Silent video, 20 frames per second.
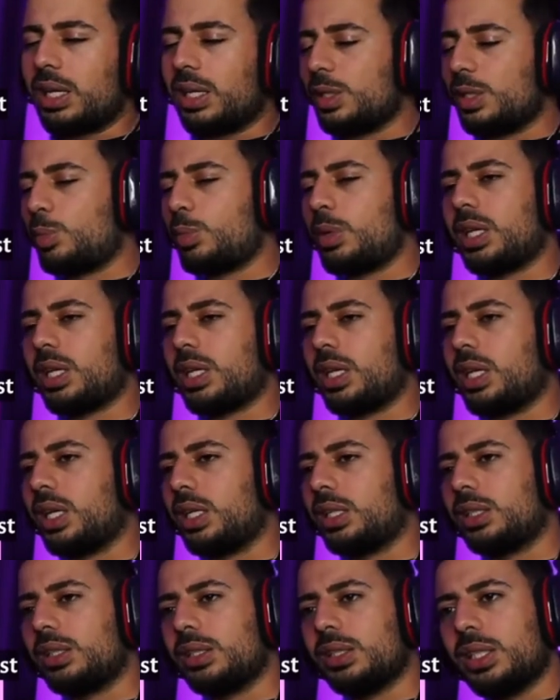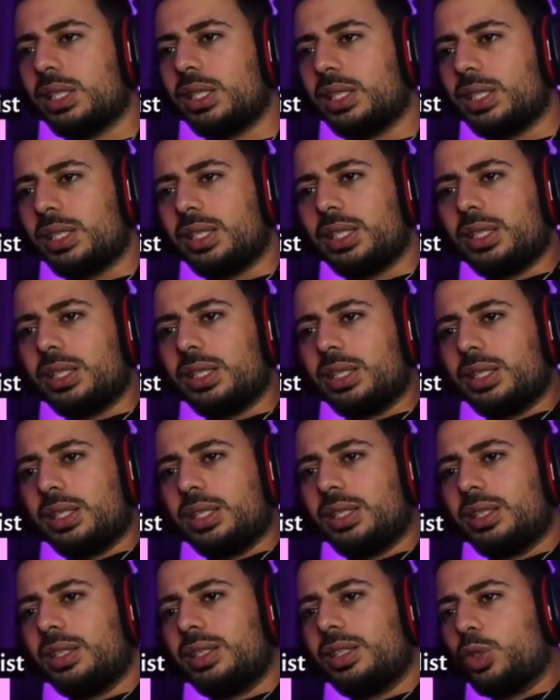as Mic can.
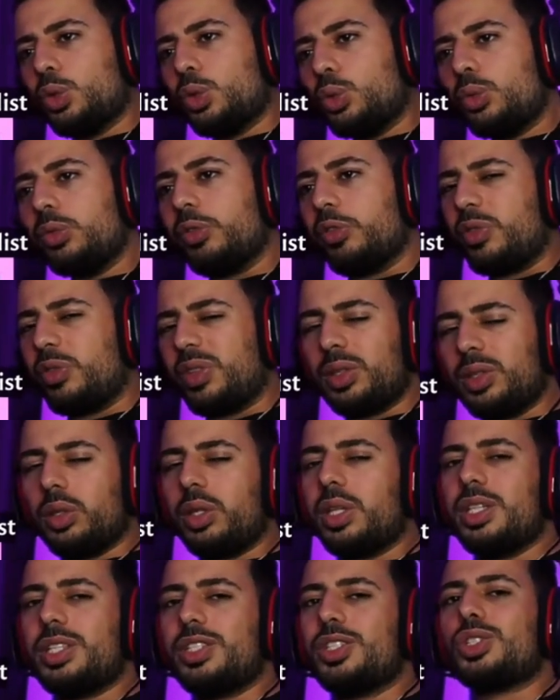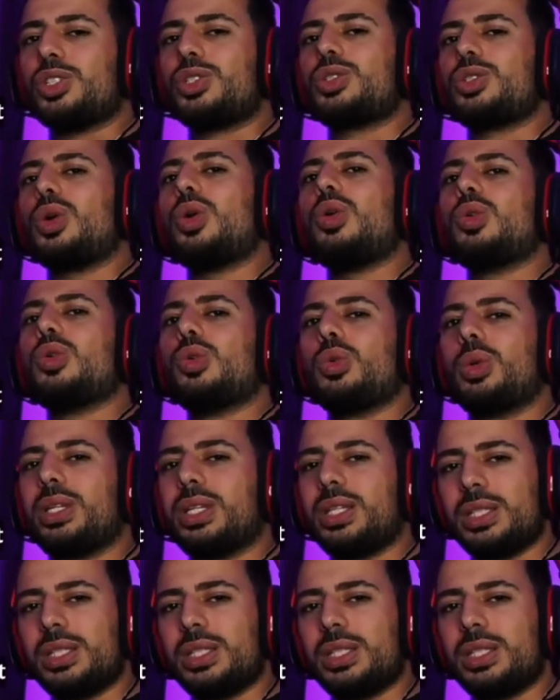You feel his soul when